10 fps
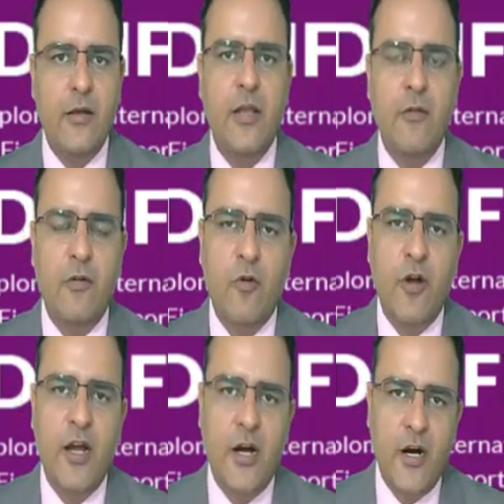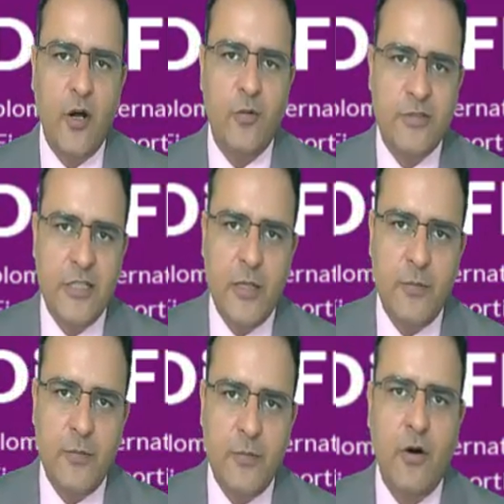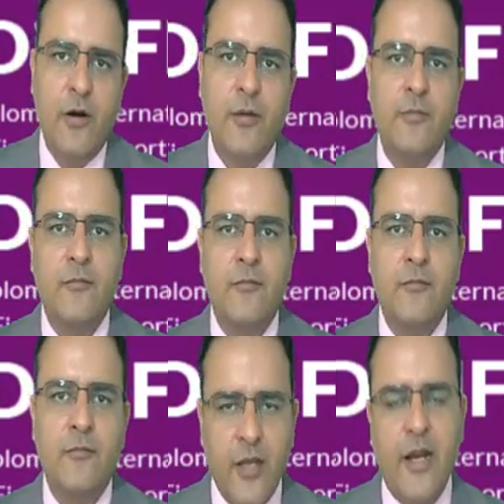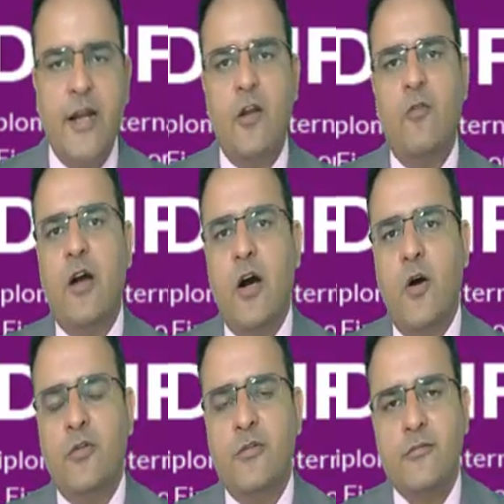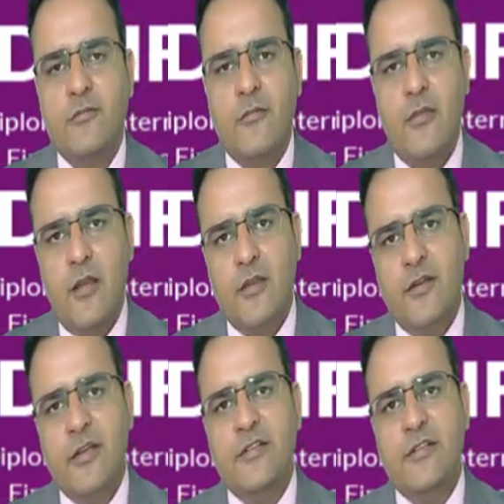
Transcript: Even for a herd of sheep or a cattle of cows, there is a